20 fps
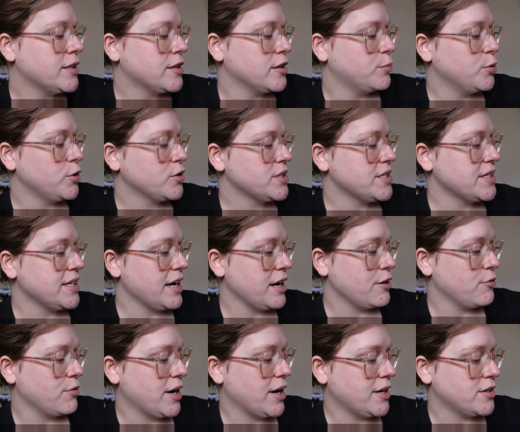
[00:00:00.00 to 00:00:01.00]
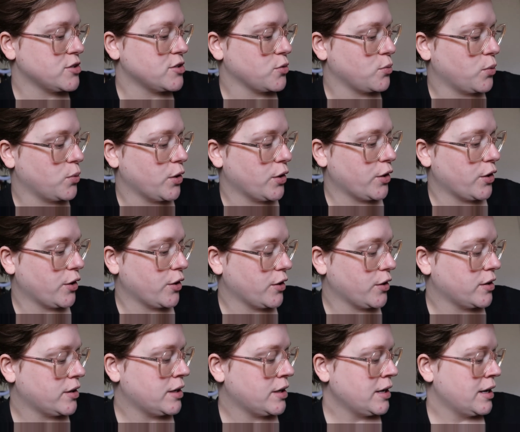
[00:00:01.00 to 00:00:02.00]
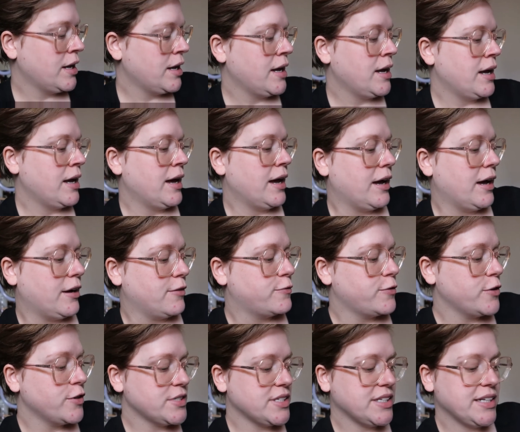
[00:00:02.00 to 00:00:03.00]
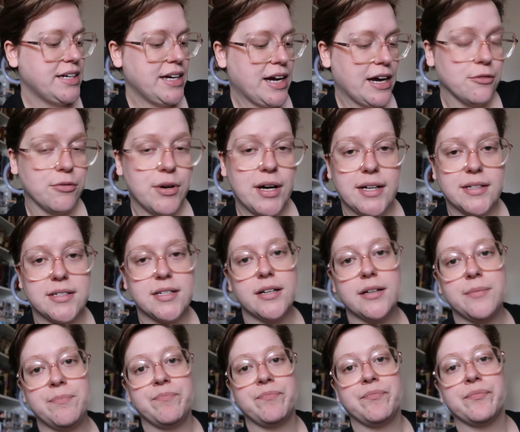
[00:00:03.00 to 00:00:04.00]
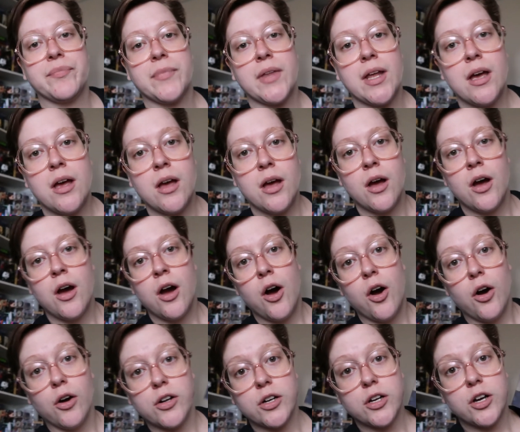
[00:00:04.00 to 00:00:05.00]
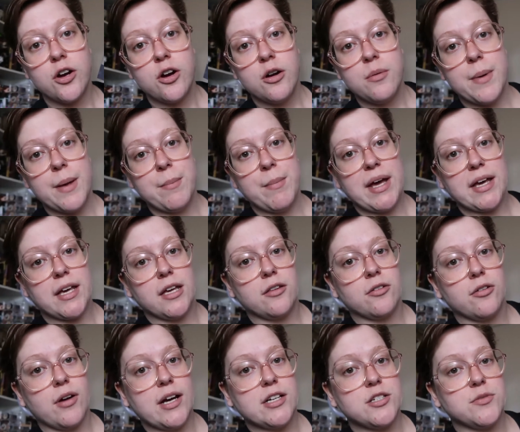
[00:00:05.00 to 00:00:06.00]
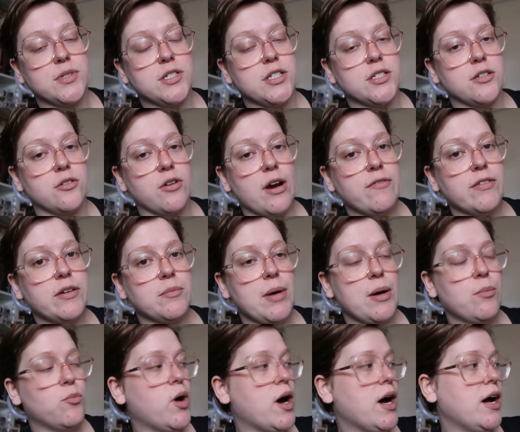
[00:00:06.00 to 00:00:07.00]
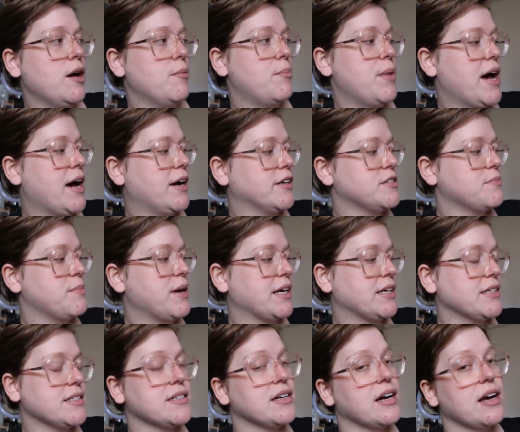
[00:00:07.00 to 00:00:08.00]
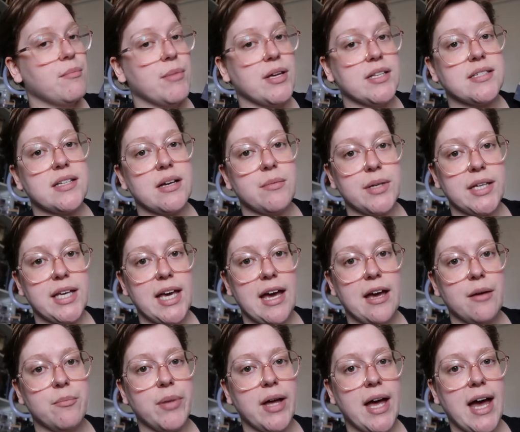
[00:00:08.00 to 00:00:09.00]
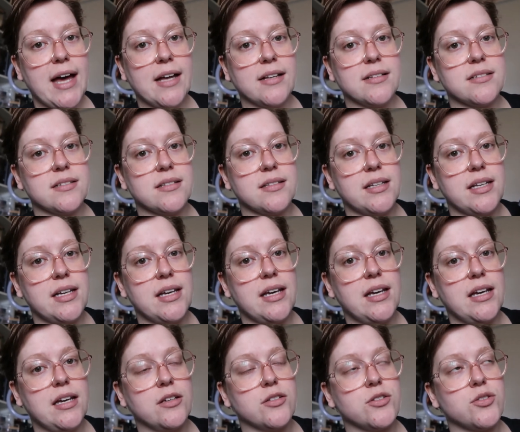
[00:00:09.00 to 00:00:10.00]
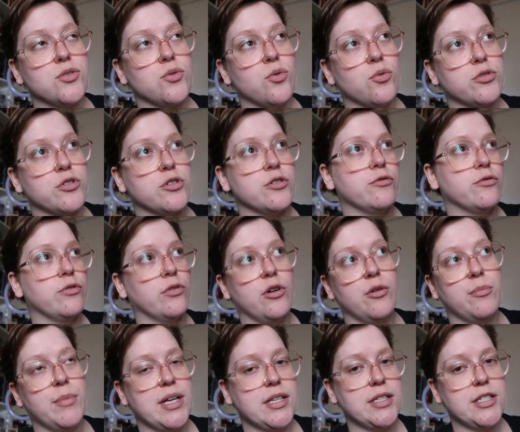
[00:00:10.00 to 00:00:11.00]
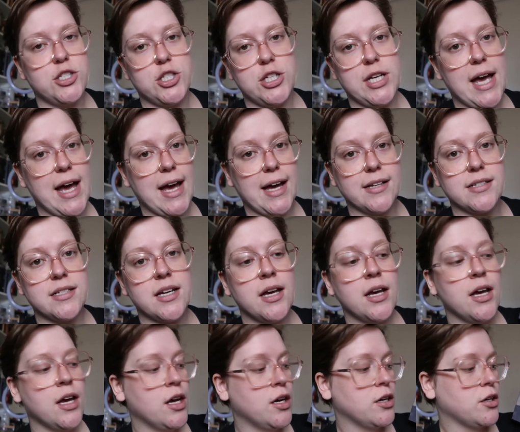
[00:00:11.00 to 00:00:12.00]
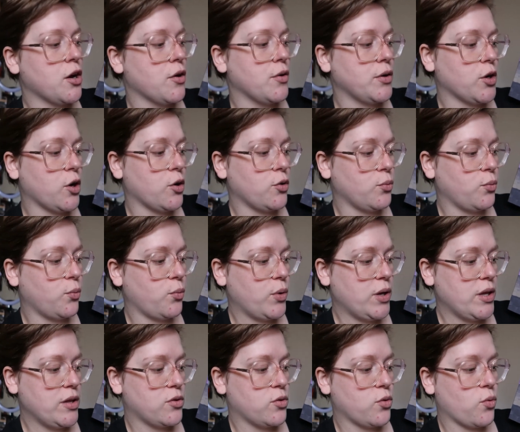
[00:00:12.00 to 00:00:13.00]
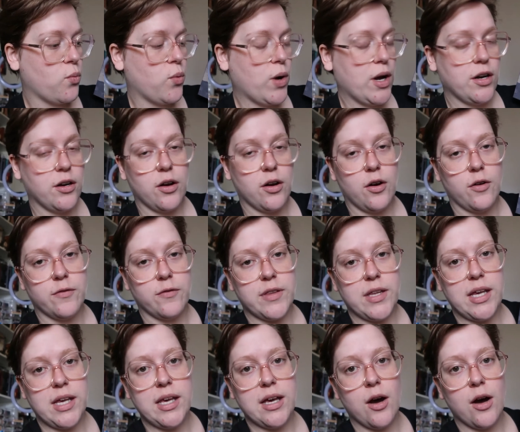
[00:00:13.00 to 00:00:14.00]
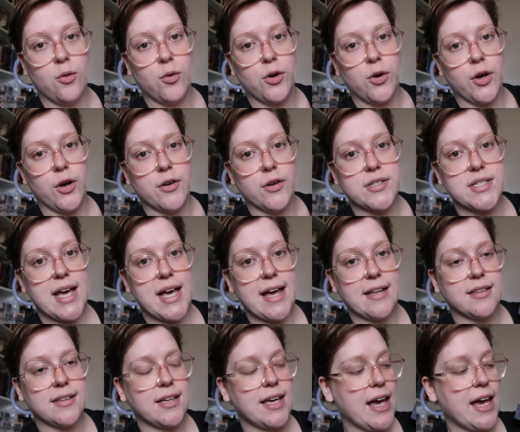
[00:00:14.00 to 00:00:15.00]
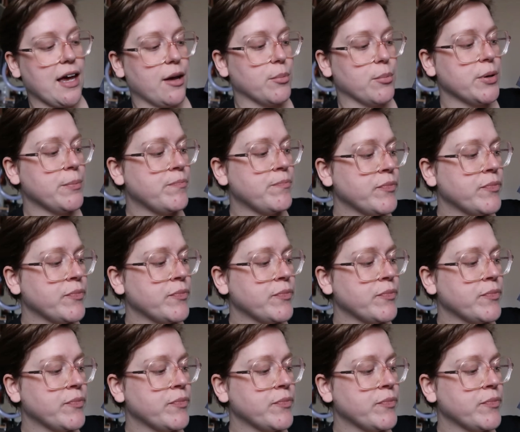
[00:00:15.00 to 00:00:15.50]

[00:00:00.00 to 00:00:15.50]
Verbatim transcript: the books that I read were, uh, firstly I read Honor Girl by Maggie Thrash, which is a graphic memoir about Maggie's time at summer camp and the sort of romance she had going on with one of the older girls at the camp.